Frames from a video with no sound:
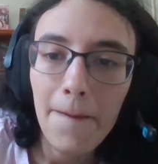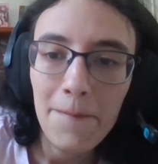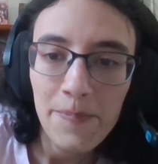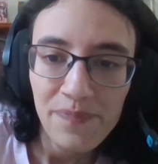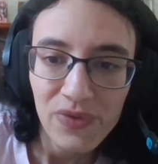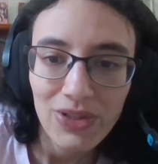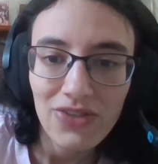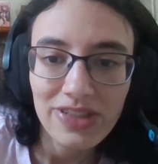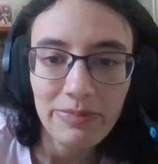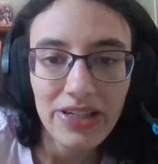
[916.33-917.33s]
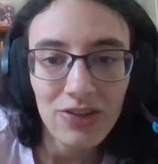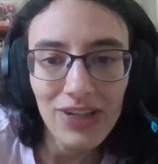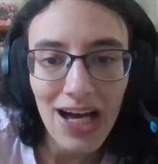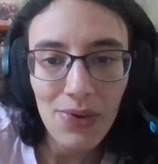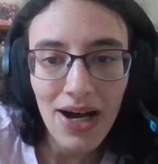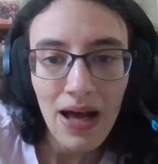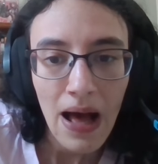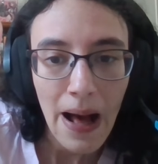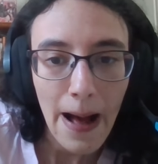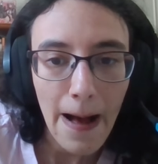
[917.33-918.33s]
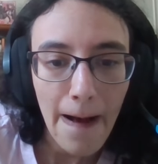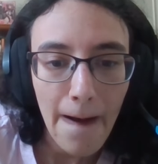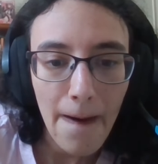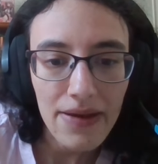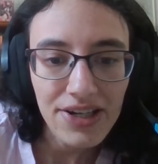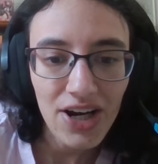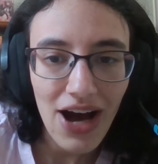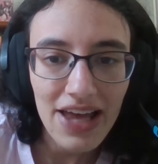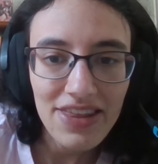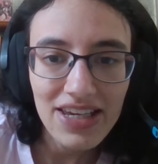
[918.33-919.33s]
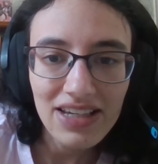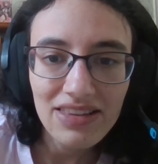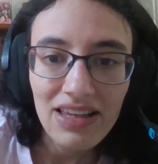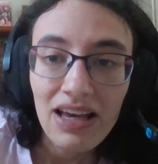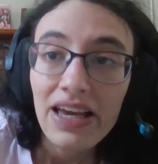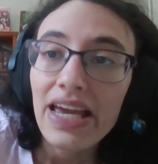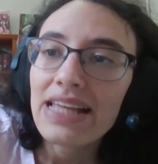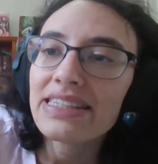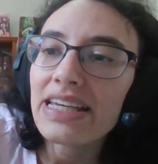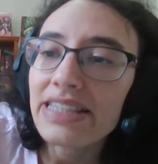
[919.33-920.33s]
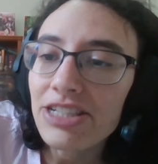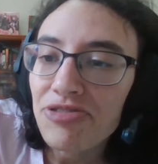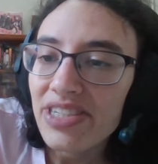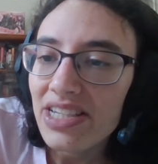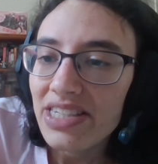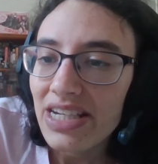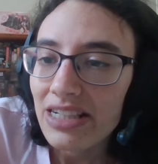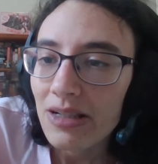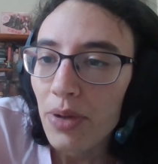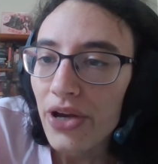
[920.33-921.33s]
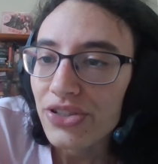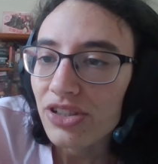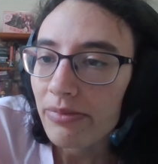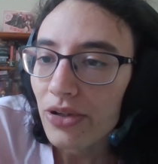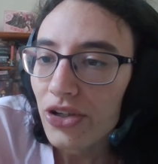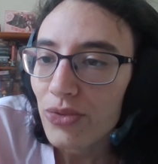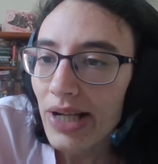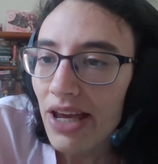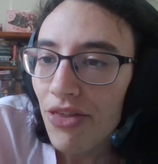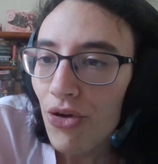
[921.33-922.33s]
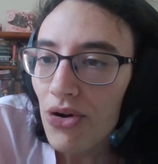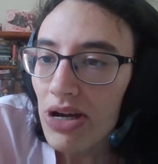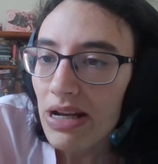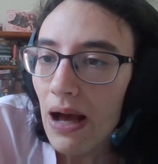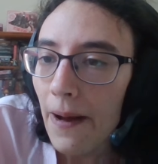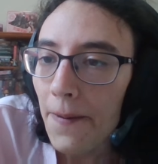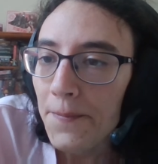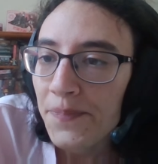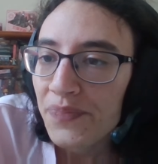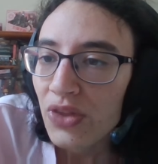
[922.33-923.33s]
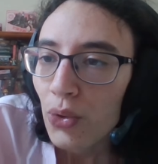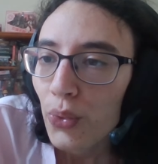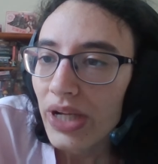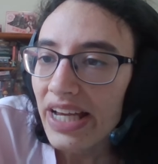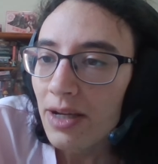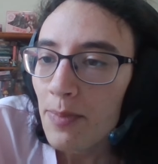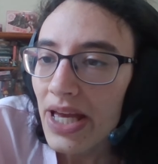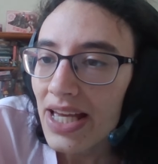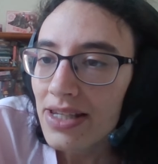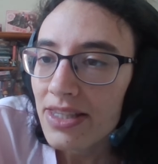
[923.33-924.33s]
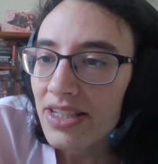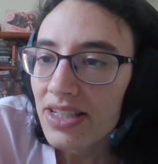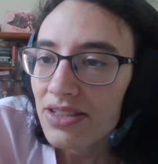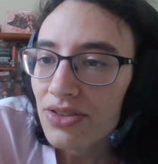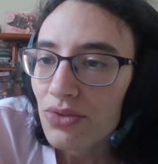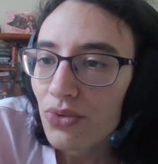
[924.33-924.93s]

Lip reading: which obviously means flower. You know, I think it's interesting seeing it in person because when I thought, when I compared these,